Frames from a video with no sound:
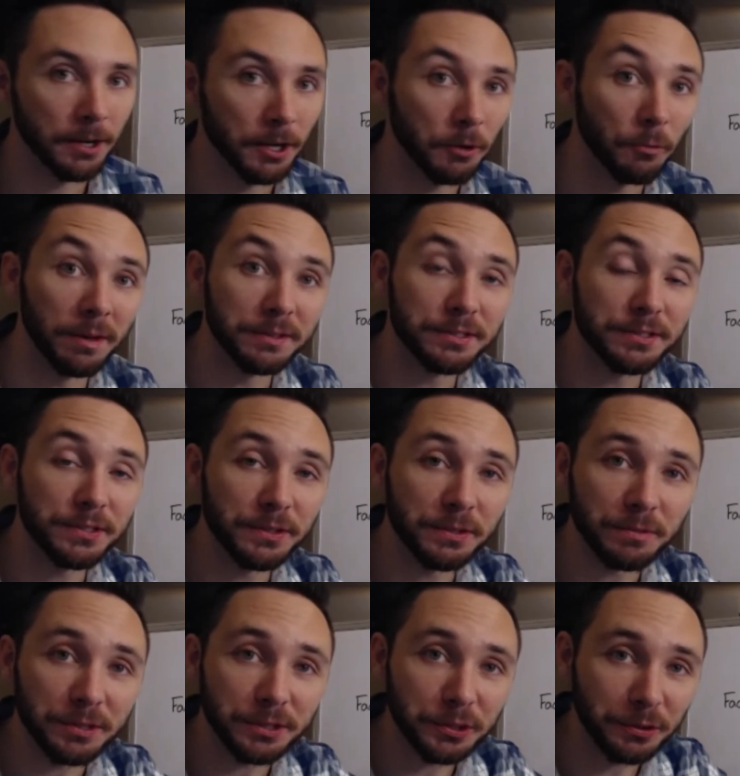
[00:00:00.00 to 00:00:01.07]
One student
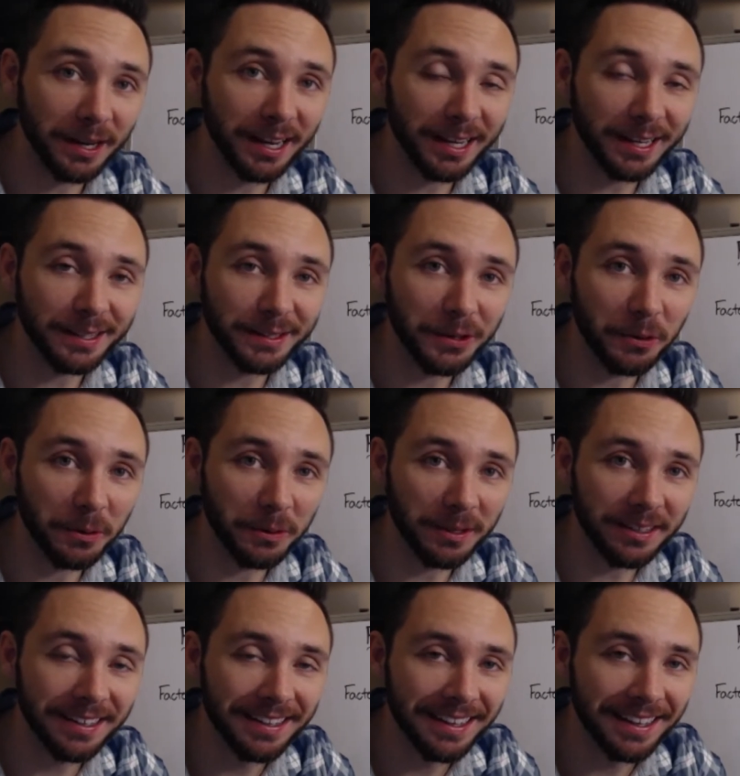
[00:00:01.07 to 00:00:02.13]
was crying in the corner,